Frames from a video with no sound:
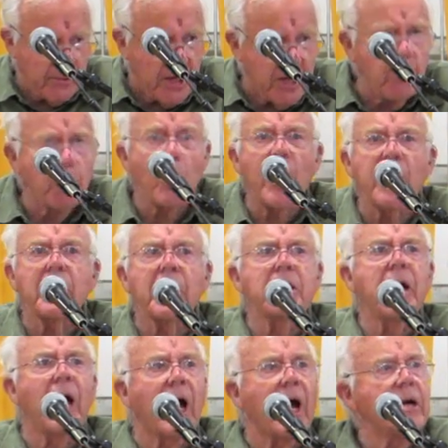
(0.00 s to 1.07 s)
He
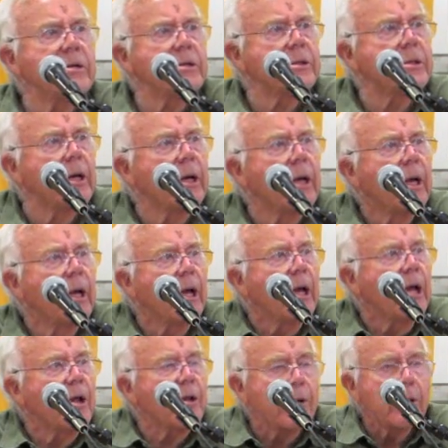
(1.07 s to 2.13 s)
recognized
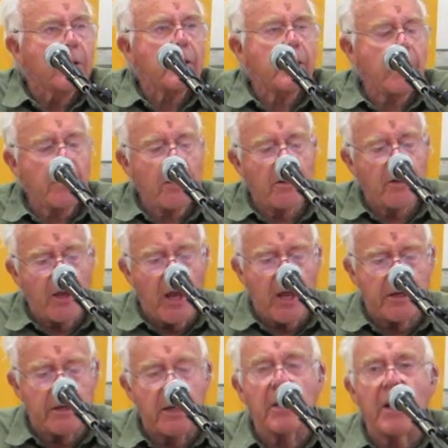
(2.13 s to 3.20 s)

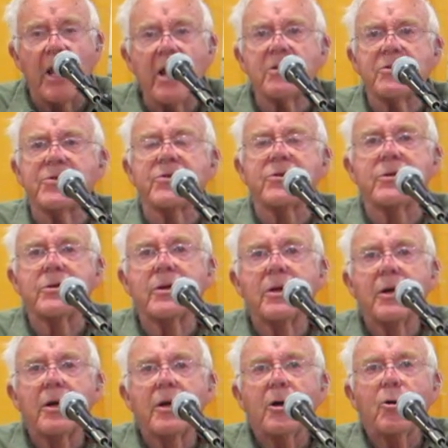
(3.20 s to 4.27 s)
that unless
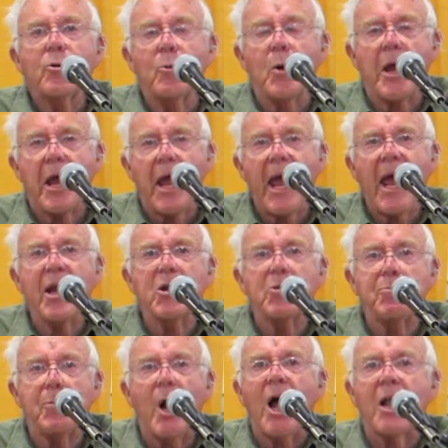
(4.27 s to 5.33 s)
we had
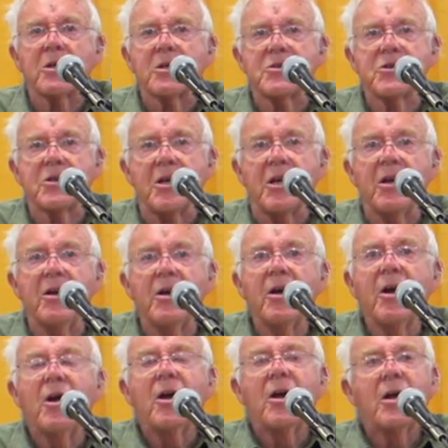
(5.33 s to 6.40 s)
a policy,
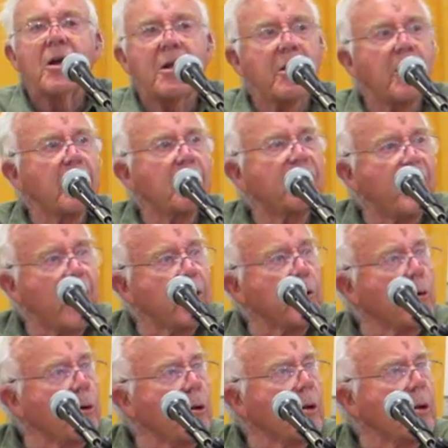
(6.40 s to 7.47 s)
a
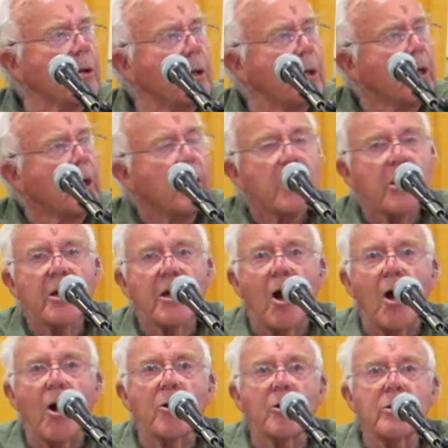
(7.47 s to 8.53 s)
federal
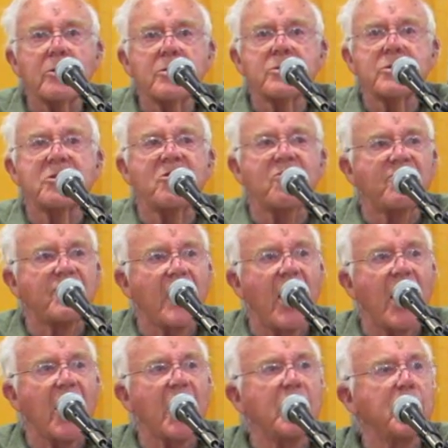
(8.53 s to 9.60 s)
Congress
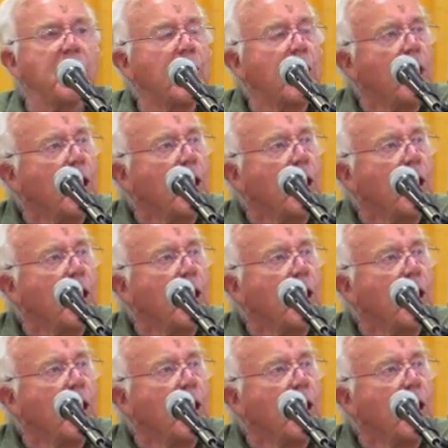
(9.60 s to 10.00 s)
defined